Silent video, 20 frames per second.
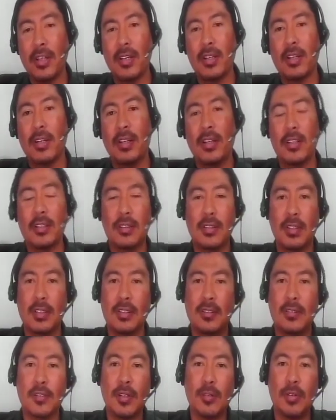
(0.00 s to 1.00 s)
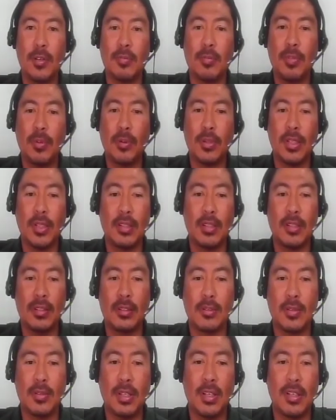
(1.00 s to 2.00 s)
is, is very important
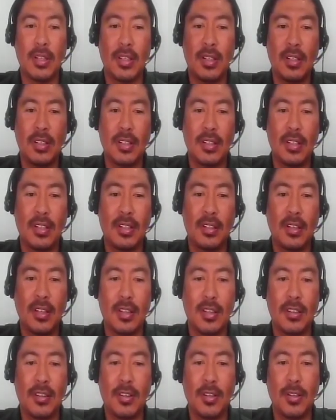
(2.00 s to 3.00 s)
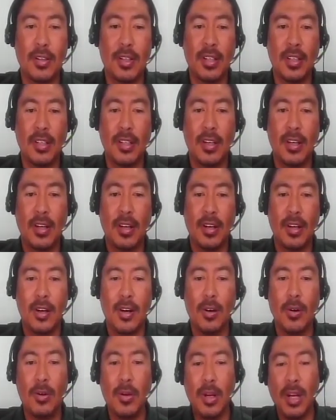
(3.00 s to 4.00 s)
as well. And then uh, thirdly,
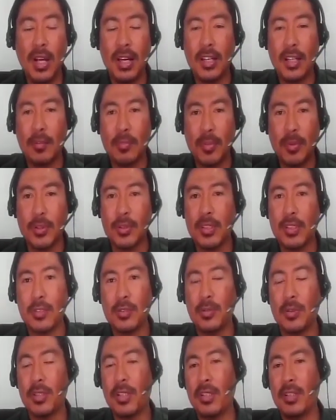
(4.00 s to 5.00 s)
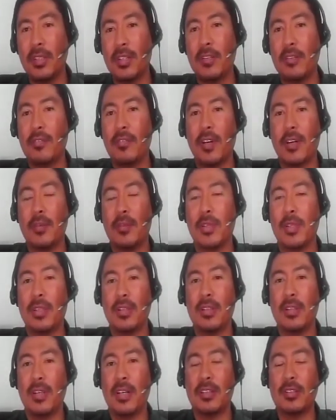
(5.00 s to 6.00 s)
how long it persists within the environment
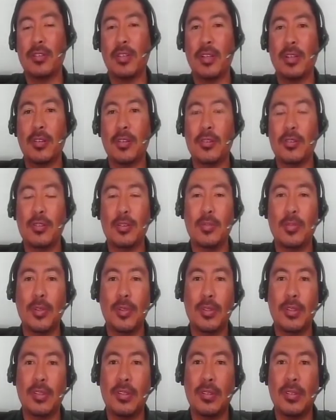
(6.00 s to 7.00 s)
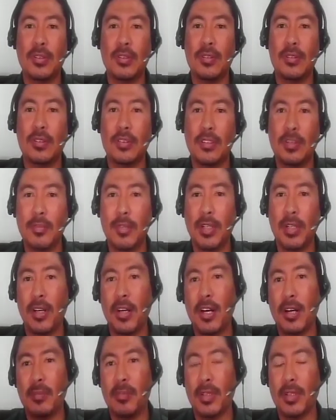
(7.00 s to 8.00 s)
actually contributes to some of the
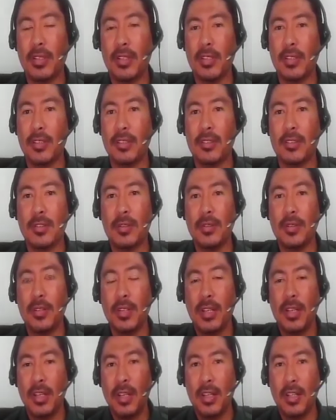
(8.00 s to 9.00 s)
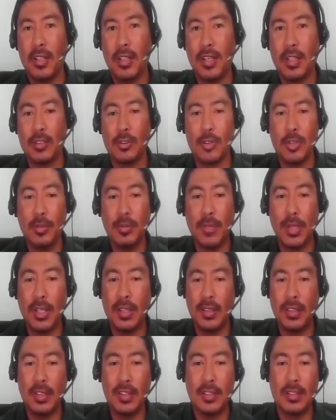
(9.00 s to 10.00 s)
harm that it does. So there are three
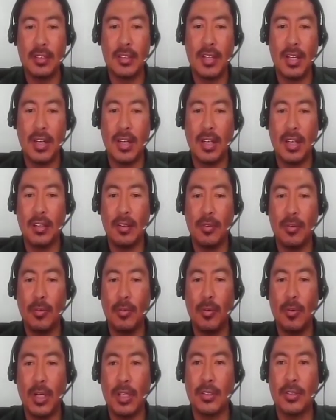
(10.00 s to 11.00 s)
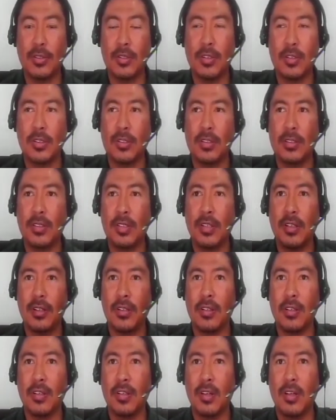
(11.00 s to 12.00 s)
main things that one should
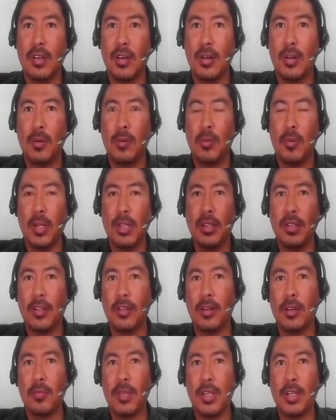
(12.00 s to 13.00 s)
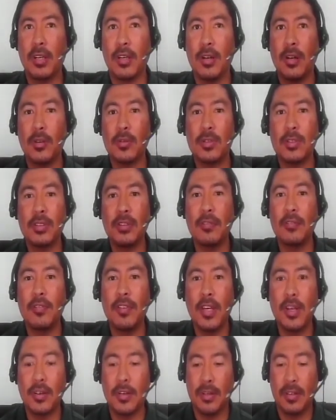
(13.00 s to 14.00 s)
consider when determining how
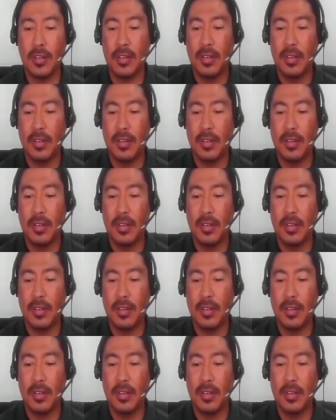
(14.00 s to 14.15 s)
severe